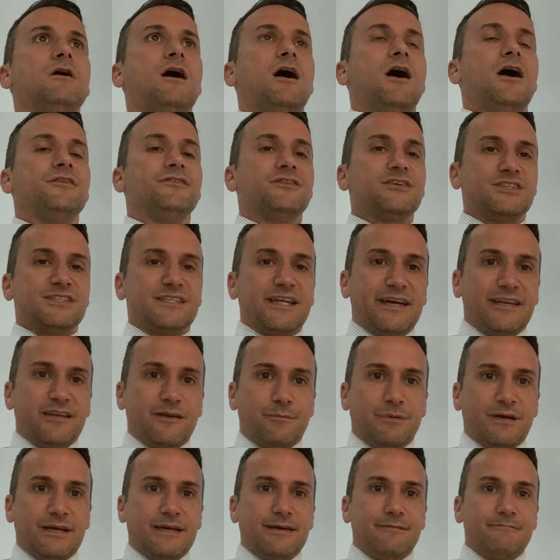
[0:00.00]

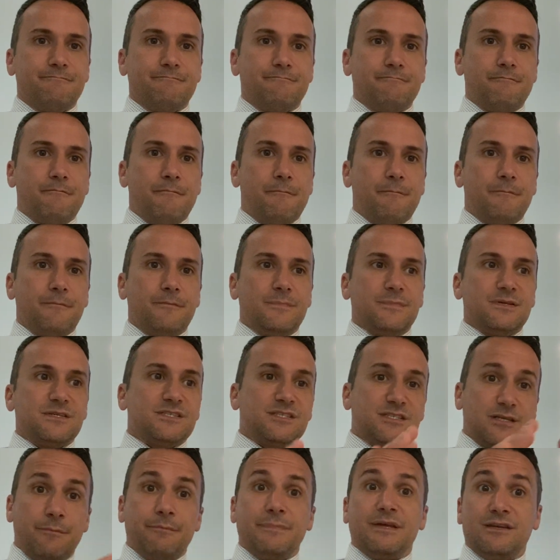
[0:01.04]
understandably,
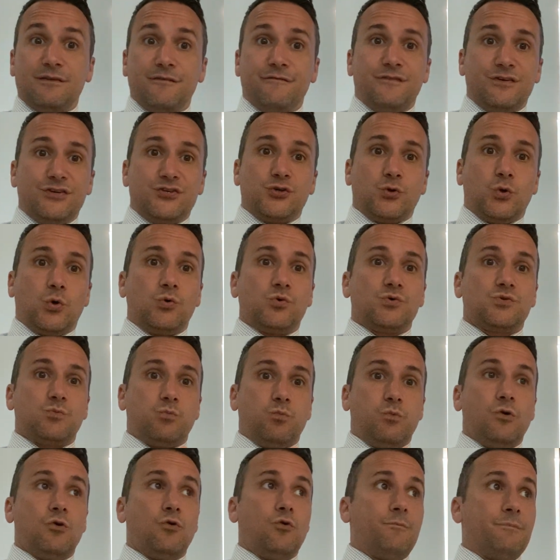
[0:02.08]
some individuals
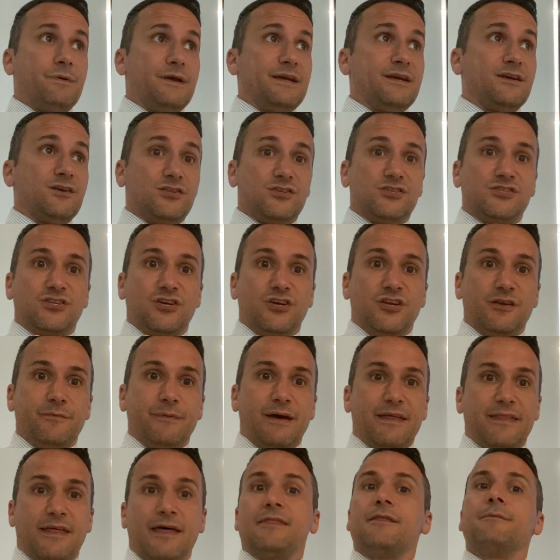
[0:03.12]
will be concerned
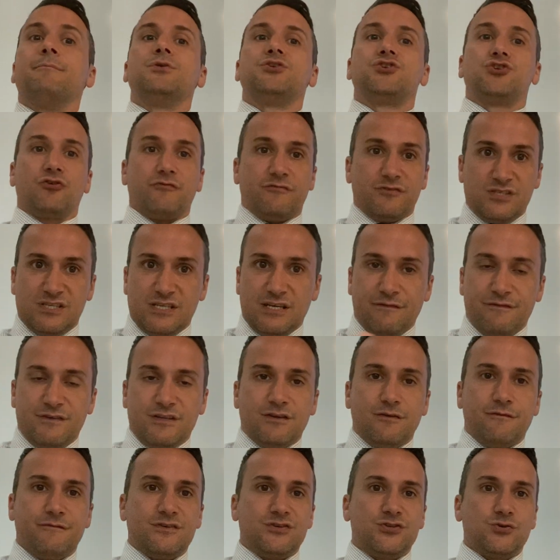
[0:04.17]
about that. The majority of
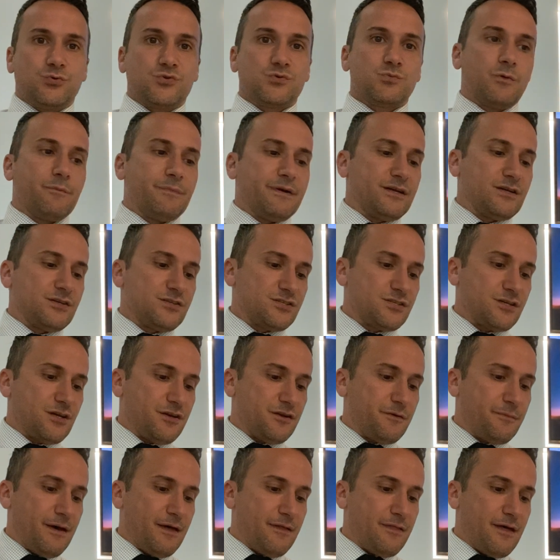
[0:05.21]
individuals will be concerned
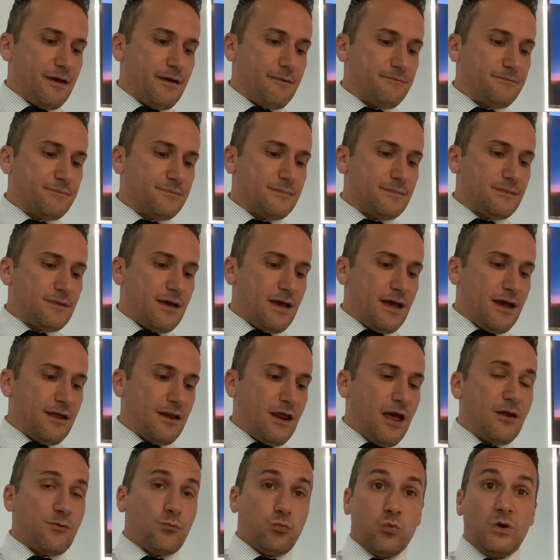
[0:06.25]
about that.
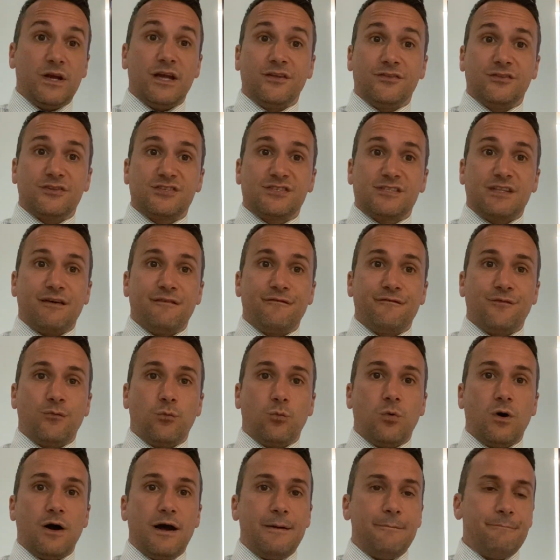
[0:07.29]
And we understand for
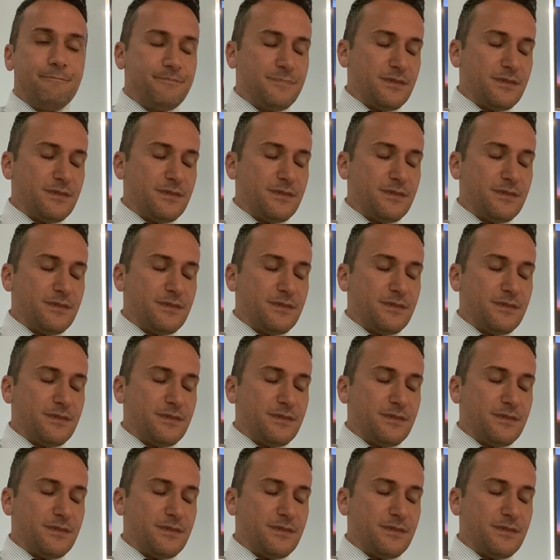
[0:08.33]
why.